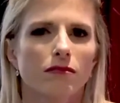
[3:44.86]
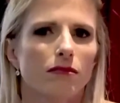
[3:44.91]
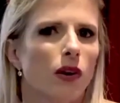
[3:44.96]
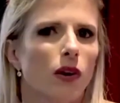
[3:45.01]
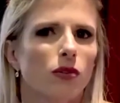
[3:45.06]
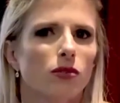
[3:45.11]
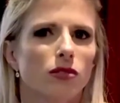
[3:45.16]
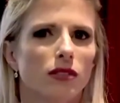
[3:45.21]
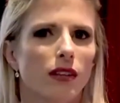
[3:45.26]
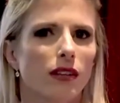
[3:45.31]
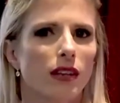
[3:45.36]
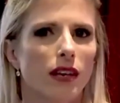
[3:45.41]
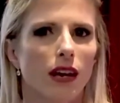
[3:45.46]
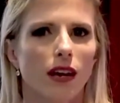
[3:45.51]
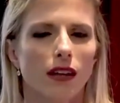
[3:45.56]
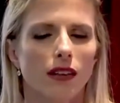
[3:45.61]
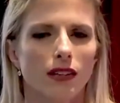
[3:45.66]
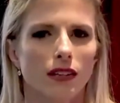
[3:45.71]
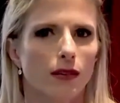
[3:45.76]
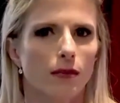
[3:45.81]
most of the
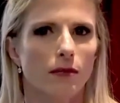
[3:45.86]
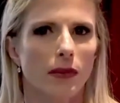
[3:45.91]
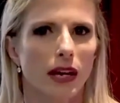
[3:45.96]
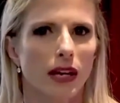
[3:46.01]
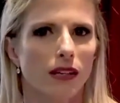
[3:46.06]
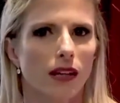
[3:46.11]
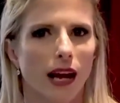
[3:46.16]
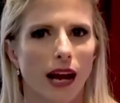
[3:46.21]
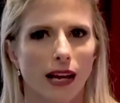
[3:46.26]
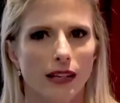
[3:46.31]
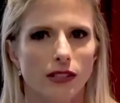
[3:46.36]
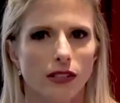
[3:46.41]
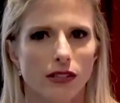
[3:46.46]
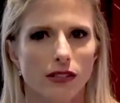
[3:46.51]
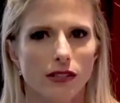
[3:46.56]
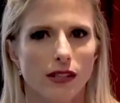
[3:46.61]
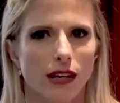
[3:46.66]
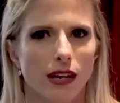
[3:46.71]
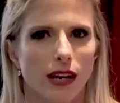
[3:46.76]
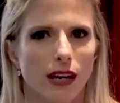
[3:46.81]
other male
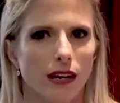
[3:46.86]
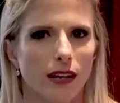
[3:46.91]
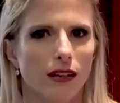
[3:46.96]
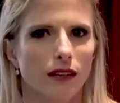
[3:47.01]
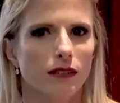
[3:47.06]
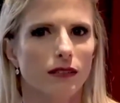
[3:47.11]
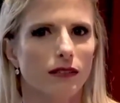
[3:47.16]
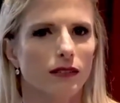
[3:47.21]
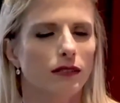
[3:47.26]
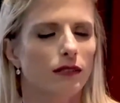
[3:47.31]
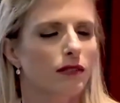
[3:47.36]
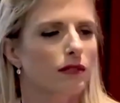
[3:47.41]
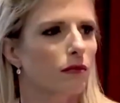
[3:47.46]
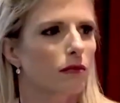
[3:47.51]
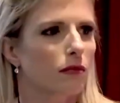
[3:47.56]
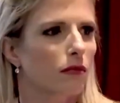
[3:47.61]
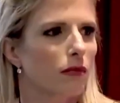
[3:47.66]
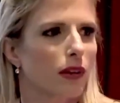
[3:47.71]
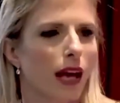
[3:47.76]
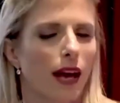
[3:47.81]
actors that I
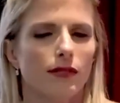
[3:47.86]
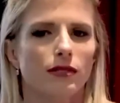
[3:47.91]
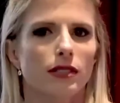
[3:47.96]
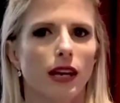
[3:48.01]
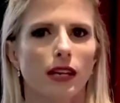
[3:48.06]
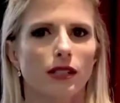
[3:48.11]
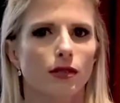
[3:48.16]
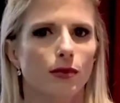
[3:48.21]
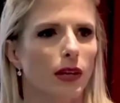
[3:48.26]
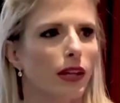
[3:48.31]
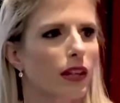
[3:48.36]
have sex